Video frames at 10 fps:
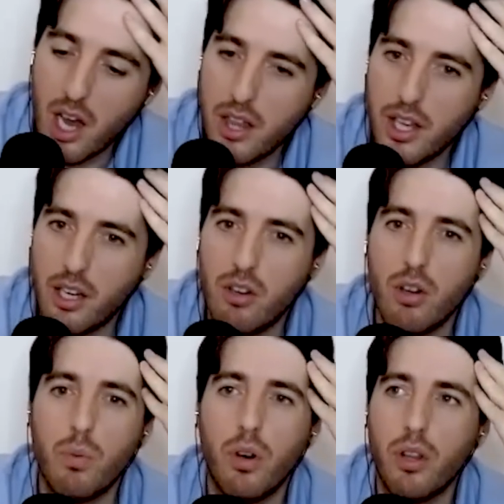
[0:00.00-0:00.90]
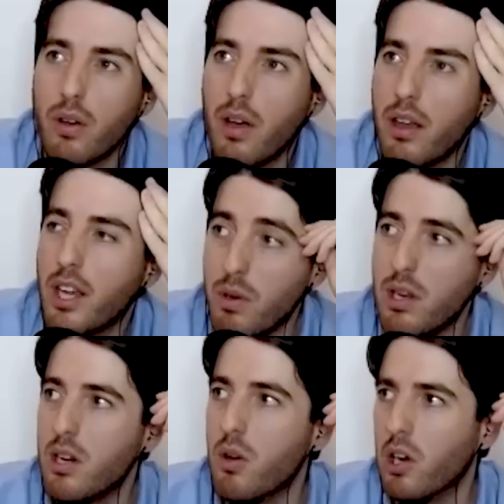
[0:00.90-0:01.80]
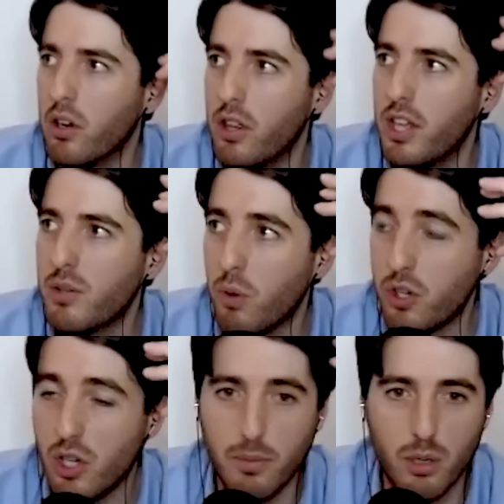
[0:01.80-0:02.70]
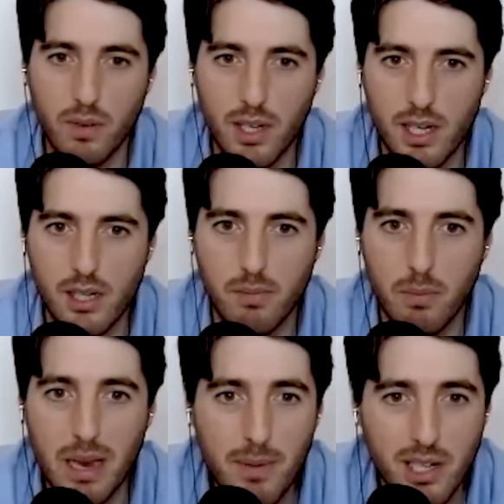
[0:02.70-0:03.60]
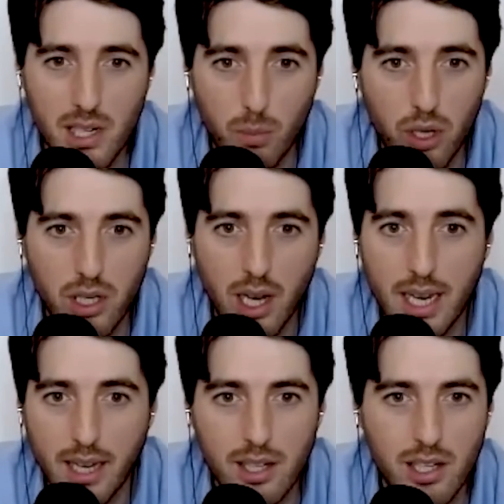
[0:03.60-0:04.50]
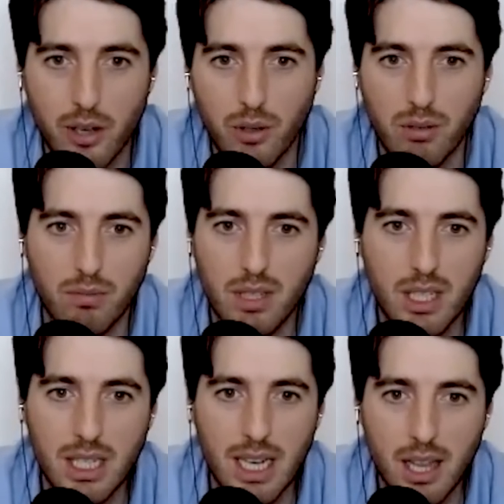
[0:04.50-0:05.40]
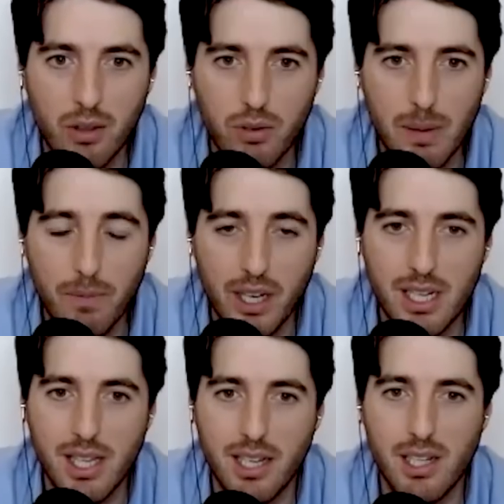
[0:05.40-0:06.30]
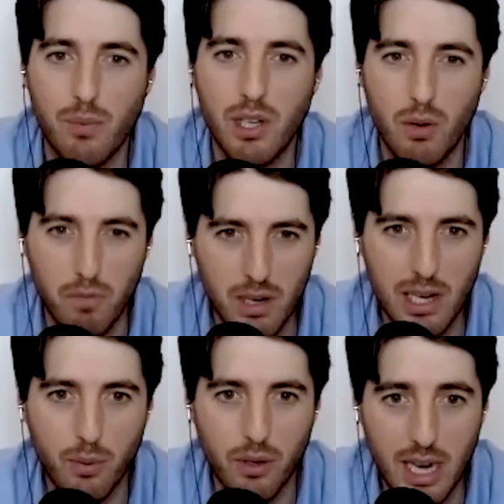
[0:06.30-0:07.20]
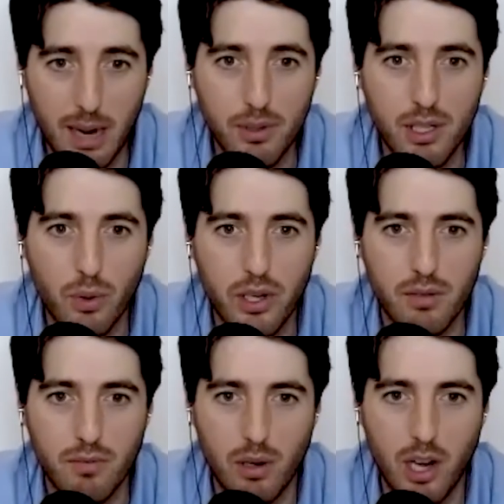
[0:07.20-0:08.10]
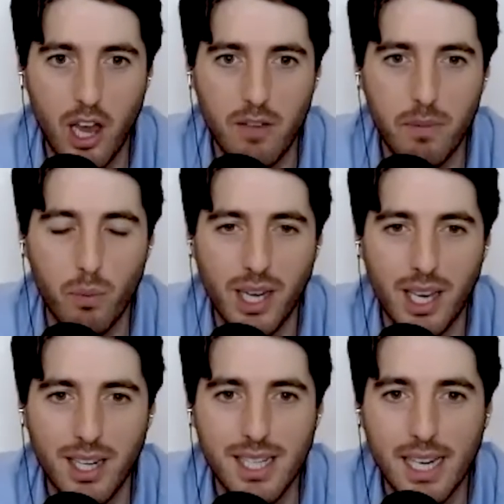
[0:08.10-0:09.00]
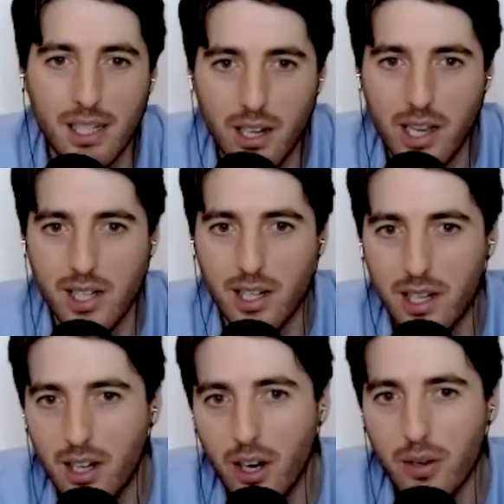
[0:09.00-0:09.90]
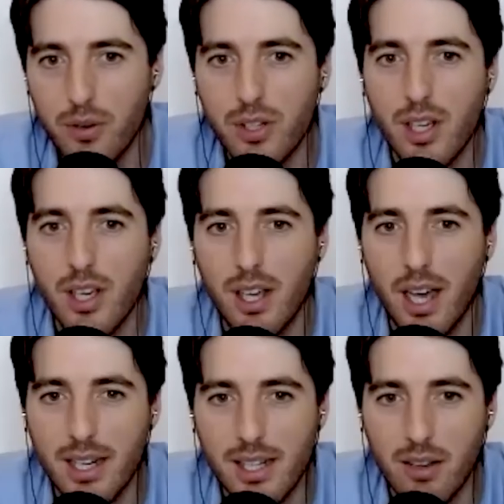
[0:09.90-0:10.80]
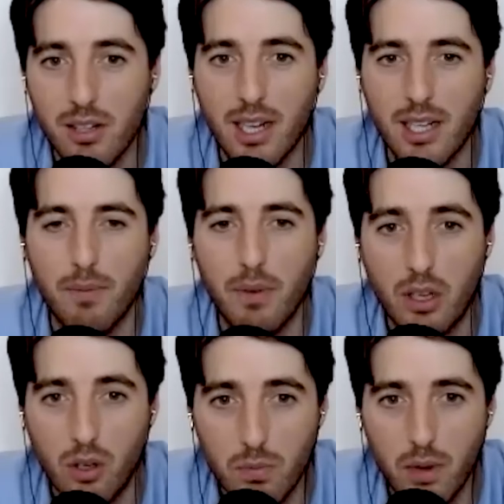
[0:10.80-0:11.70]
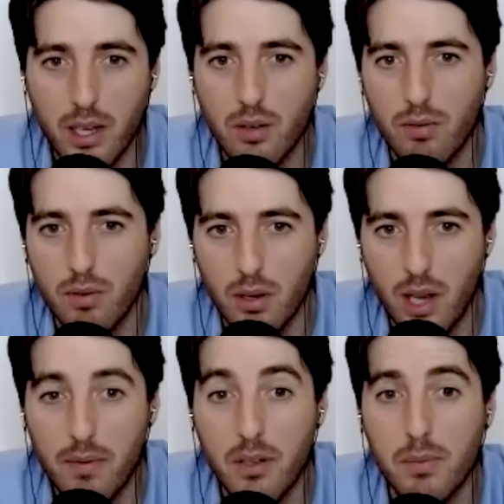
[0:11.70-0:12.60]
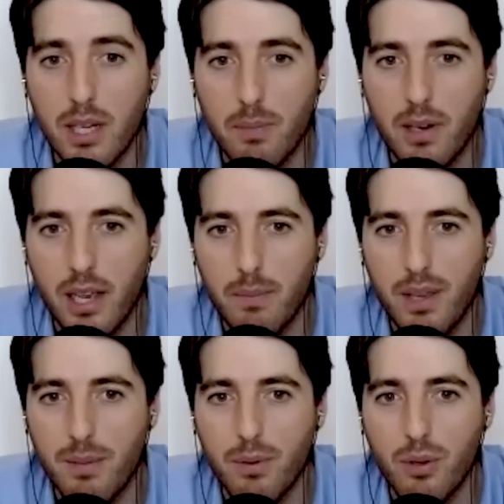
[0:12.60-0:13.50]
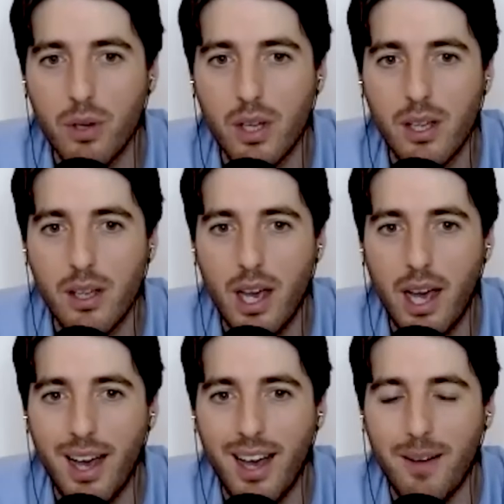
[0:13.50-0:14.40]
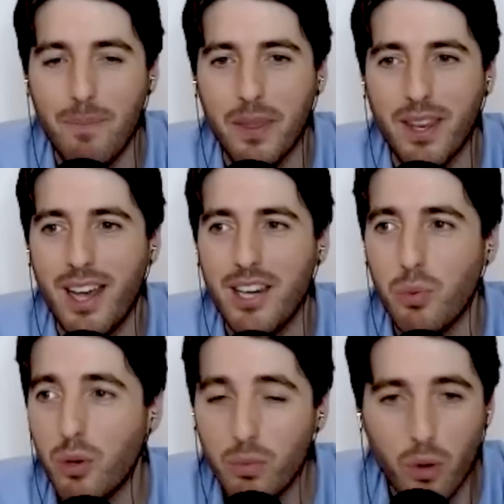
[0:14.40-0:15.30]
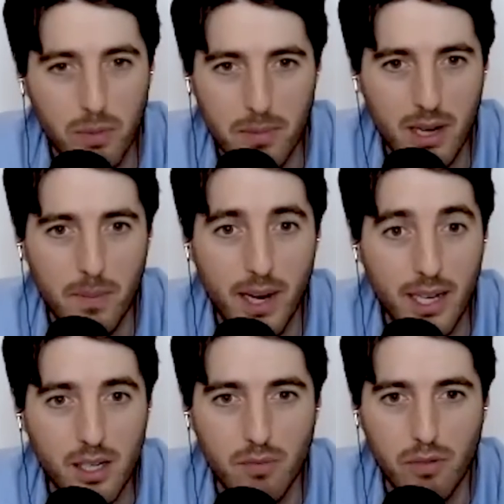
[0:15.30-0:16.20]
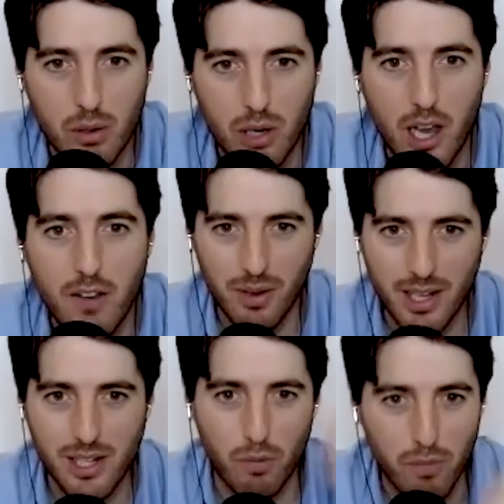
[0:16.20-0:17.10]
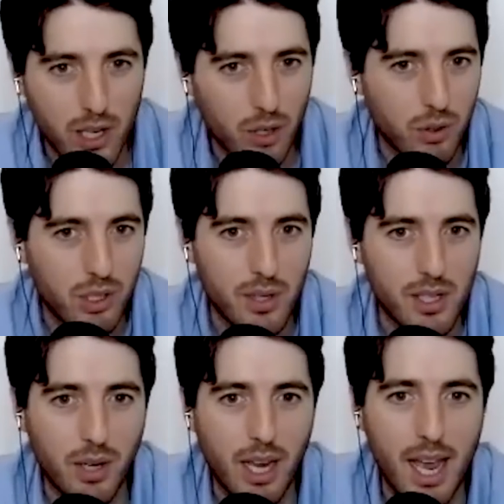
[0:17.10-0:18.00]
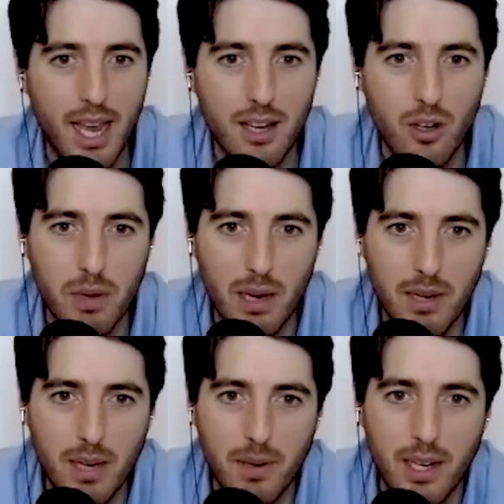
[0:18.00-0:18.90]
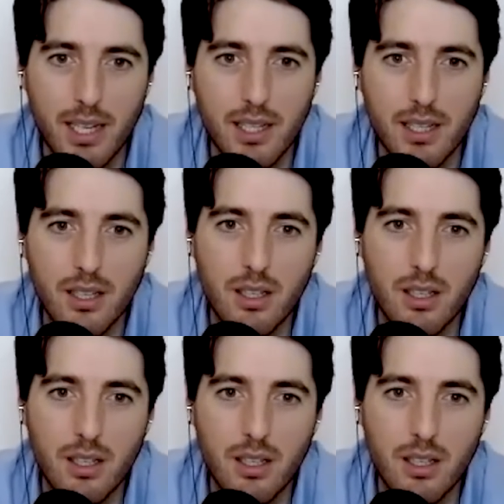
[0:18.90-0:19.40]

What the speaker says: That's so fascinating though. You know, a lot of the things we watch in the movies, maybe it's someone dying a slow death or something. It's things that we don't really want to happen to us in real life, but we're getting tantalizingly close. And it sounds like something you might do in real life is manipulate people. And you wouldn't want to be manipulated in real life. It's not real, so it's okay, and you're being manipulated.